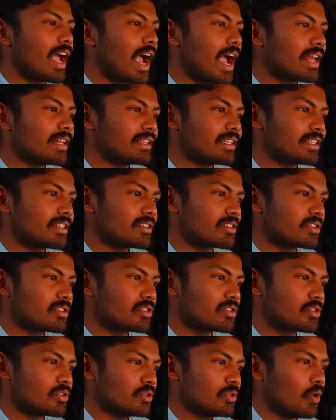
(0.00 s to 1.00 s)
hand this
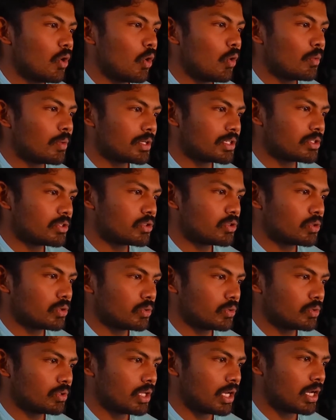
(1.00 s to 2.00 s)
over
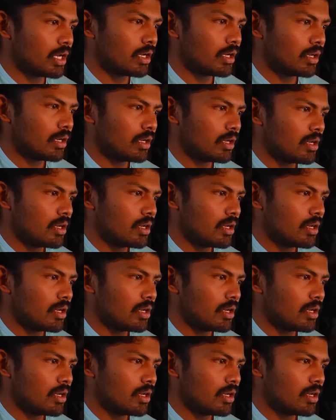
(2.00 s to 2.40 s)
to the